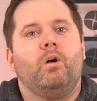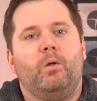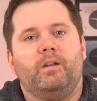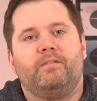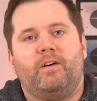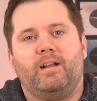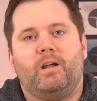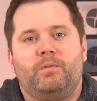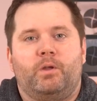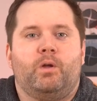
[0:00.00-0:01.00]
only to find
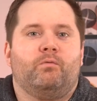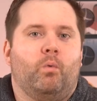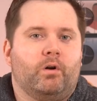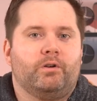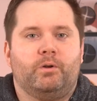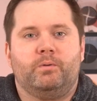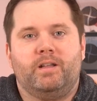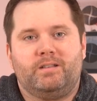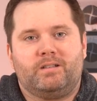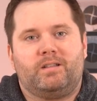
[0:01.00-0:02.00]
out that you have one or two
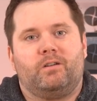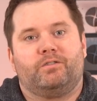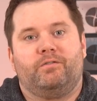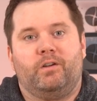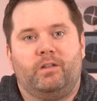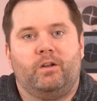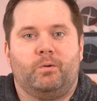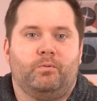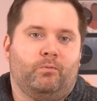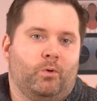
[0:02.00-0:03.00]
disks that are severely
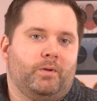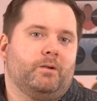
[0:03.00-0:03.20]
underperforming